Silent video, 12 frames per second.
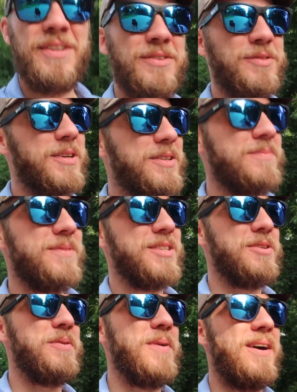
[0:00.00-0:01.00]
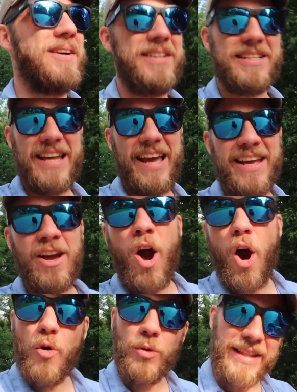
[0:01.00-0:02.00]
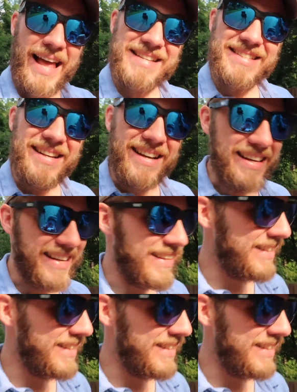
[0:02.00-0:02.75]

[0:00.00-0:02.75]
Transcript: Welcome to our day. Oh, last night.